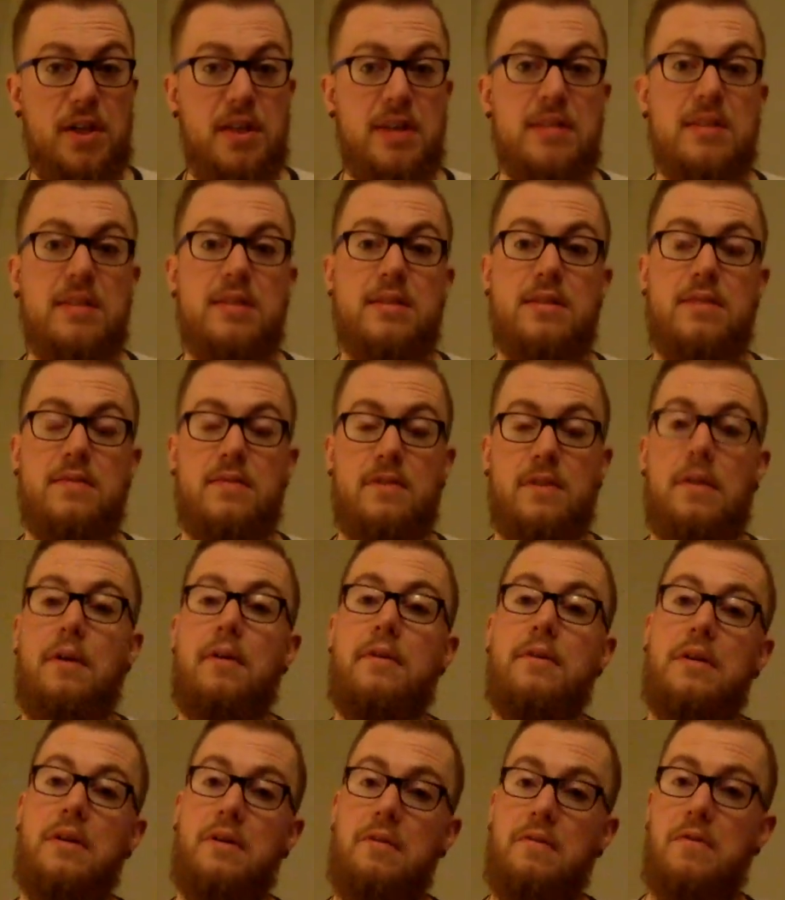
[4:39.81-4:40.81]
a sense of
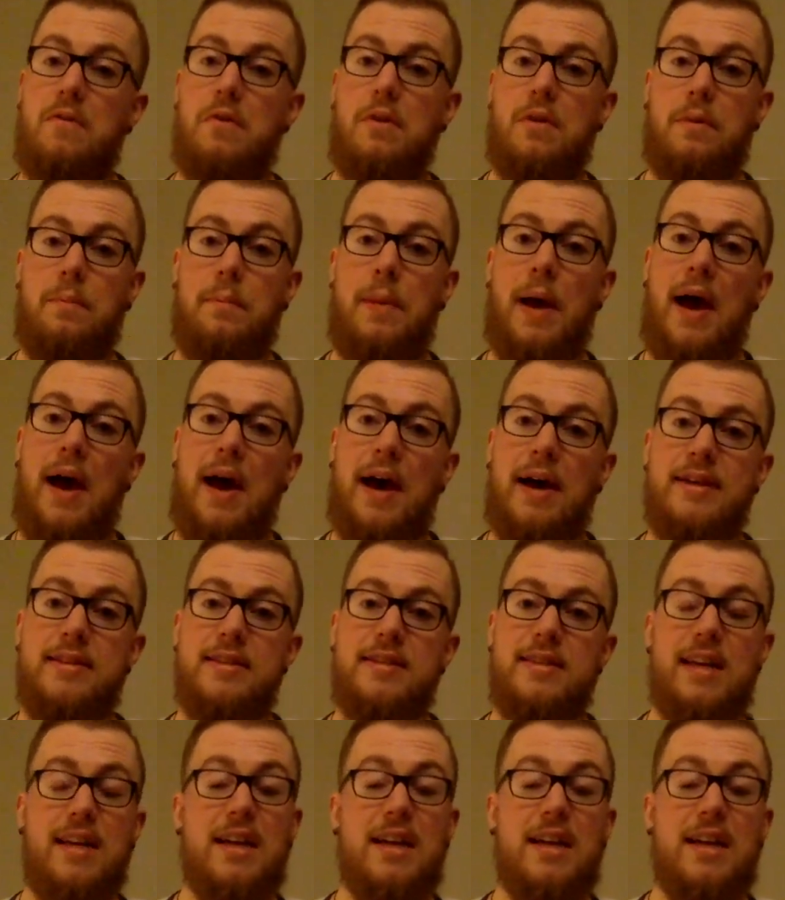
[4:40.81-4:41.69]
longing for the past.